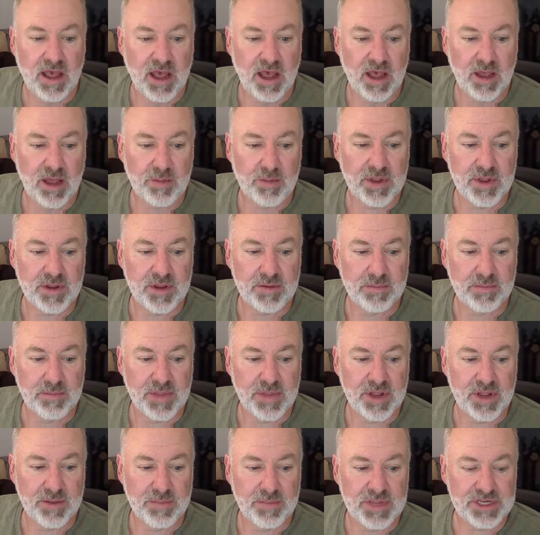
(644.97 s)

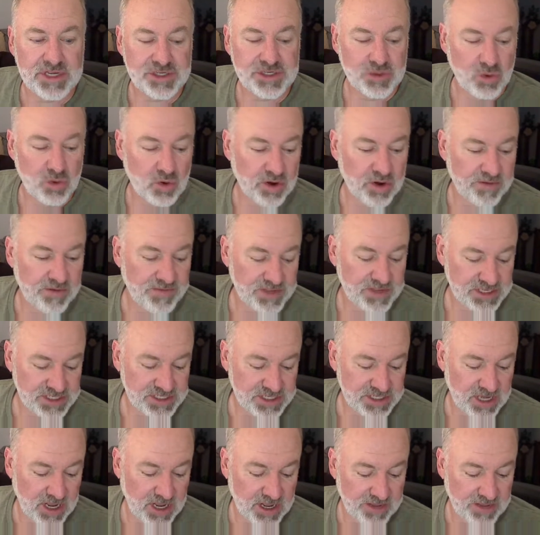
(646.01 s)
but be sure if
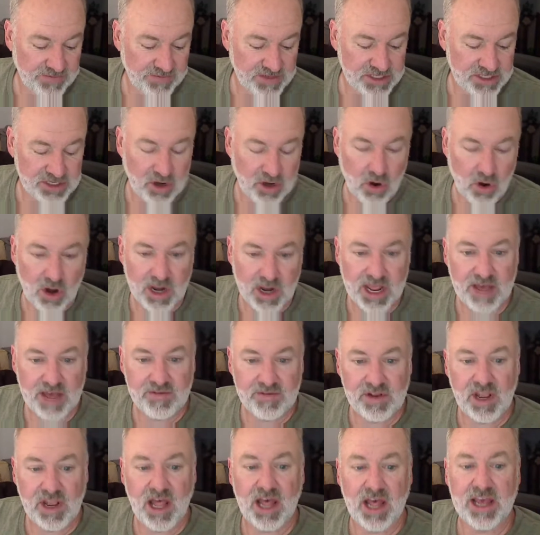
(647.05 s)
it's dark, have
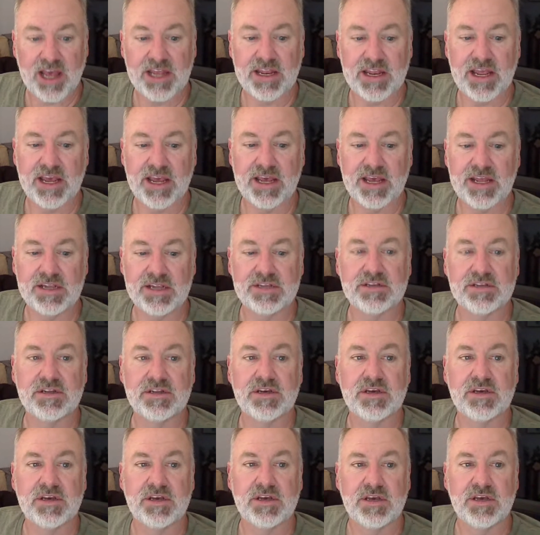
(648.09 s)
a light, and
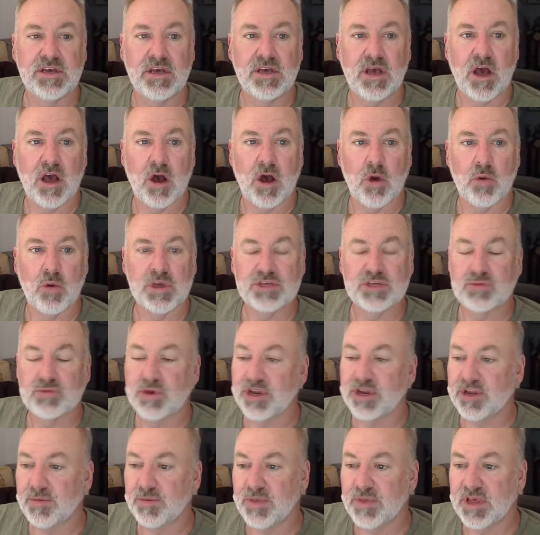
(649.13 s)
always wear
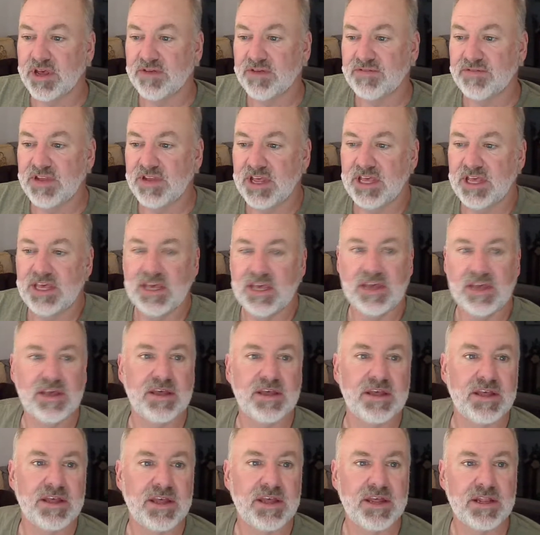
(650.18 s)
your PFD.
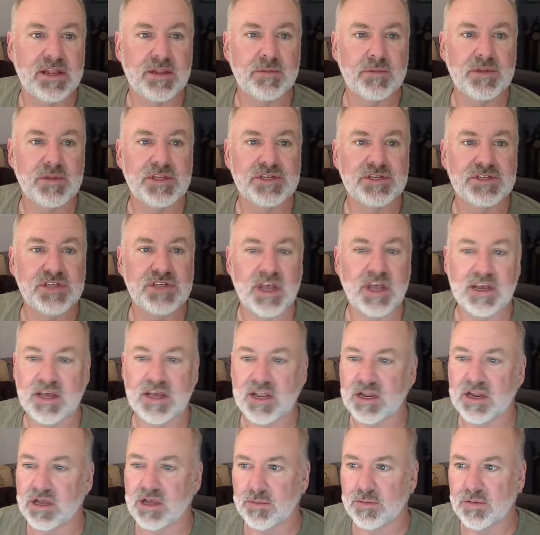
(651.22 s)
And I
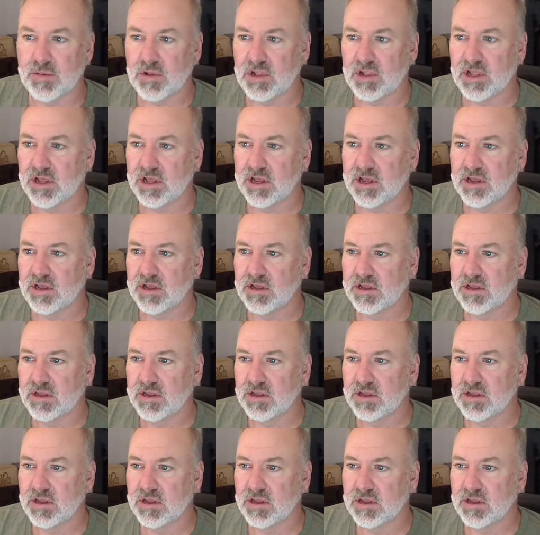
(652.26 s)
got a couple.